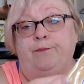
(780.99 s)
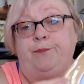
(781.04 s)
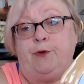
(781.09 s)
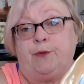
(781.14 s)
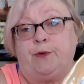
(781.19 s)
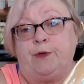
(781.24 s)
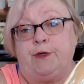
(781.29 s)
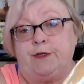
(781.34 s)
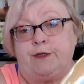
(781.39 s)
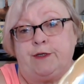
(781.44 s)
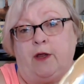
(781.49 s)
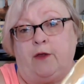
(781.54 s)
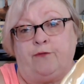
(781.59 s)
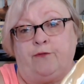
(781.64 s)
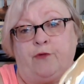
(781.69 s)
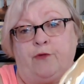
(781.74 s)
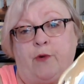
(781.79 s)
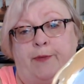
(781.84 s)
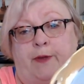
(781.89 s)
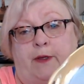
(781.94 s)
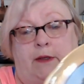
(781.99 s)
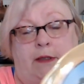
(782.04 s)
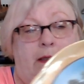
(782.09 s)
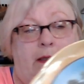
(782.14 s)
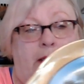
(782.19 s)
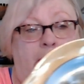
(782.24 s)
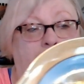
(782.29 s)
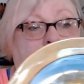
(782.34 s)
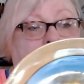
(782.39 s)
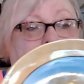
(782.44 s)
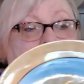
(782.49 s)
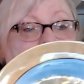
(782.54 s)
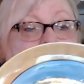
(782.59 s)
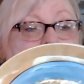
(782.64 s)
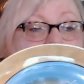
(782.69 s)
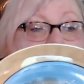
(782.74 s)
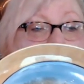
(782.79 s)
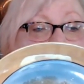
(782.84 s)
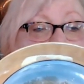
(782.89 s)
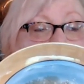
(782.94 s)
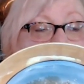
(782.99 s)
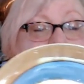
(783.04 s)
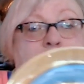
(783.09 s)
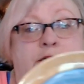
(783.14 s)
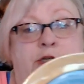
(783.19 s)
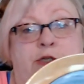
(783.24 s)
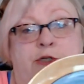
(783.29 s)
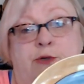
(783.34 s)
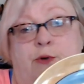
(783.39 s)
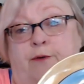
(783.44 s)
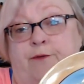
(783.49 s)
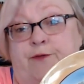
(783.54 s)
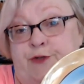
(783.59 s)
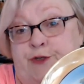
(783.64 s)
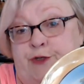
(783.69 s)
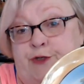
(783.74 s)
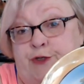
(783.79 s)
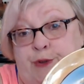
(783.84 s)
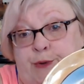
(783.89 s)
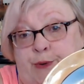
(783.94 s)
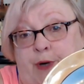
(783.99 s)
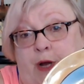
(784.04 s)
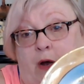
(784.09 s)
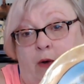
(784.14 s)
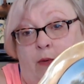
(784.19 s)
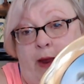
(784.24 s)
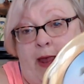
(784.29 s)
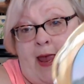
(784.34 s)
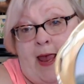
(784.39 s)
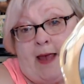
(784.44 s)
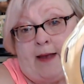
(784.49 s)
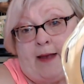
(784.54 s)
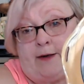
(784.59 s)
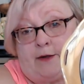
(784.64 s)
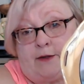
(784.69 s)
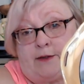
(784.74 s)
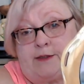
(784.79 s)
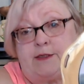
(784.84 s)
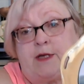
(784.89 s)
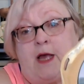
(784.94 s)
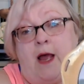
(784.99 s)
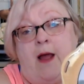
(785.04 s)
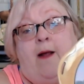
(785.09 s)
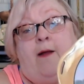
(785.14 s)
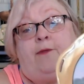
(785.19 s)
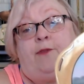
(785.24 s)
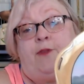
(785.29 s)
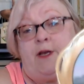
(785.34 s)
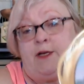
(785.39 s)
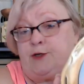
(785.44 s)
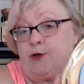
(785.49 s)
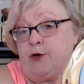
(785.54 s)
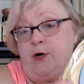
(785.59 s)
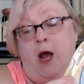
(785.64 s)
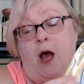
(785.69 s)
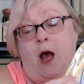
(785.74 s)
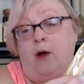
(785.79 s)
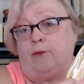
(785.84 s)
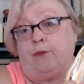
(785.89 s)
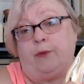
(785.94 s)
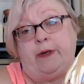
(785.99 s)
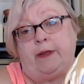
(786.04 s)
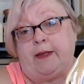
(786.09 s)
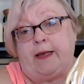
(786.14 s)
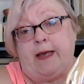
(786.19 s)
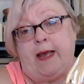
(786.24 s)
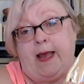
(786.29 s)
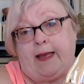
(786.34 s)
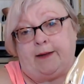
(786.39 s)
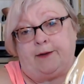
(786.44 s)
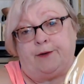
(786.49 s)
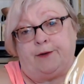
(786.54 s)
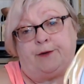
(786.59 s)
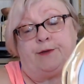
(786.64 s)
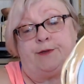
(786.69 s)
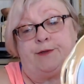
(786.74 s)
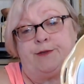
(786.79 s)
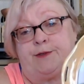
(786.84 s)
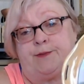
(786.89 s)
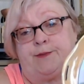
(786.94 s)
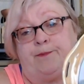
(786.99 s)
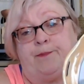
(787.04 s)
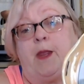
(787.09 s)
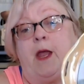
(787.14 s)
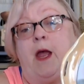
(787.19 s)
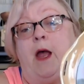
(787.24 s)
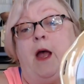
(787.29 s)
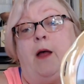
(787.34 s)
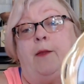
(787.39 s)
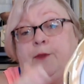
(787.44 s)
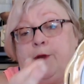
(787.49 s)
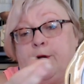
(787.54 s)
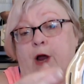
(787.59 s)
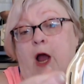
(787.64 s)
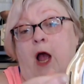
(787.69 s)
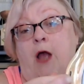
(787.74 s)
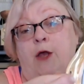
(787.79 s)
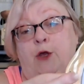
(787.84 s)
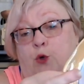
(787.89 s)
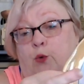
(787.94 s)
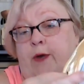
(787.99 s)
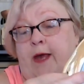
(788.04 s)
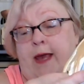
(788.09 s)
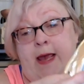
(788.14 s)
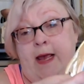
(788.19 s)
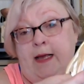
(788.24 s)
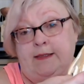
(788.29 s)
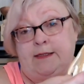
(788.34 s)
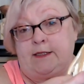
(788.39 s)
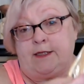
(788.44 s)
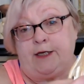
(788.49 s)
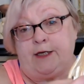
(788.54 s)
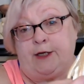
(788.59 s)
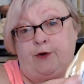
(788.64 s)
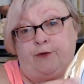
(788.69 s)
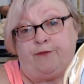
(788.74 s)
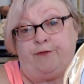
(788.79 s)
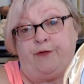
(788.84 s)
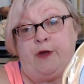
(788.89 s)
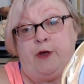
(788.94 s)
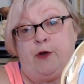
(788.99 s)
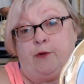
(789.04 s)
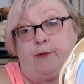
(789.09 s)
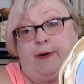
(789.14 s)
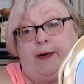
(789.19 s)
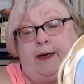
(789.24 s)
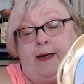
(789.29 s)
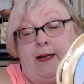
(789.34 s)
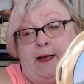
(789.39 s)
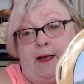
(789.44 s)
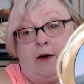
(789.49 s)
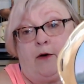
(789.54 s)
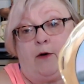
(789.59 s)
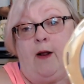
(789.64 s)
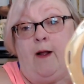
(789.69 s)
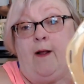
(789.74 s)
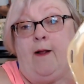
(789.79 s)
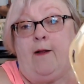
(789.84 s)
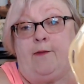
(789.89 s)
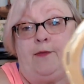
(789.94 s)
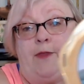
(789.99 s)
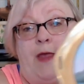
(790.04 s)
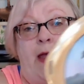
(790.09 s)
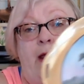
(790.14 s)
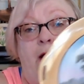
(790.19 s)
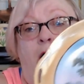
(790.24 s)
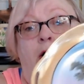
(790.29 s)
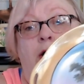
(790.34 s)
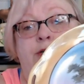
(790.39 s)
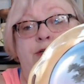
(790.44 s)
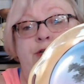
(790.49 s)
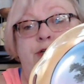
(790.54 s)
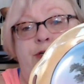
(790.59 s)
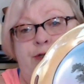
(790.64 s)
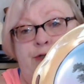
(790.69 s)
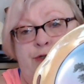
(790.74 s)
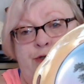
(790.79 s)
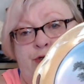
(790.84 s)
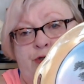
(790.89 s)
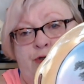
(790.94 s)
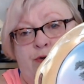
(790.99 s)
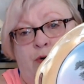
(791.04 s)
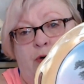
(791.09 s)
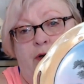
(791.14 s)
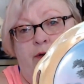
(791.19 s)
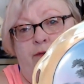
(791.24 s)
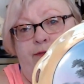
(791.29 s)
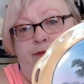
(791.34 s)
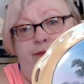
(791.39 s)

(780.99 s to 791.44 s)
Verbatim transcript: can tell from the little sort of pseudo handles. These are not really handles. They're, uh, you can't stick your finger in here. They are just sort of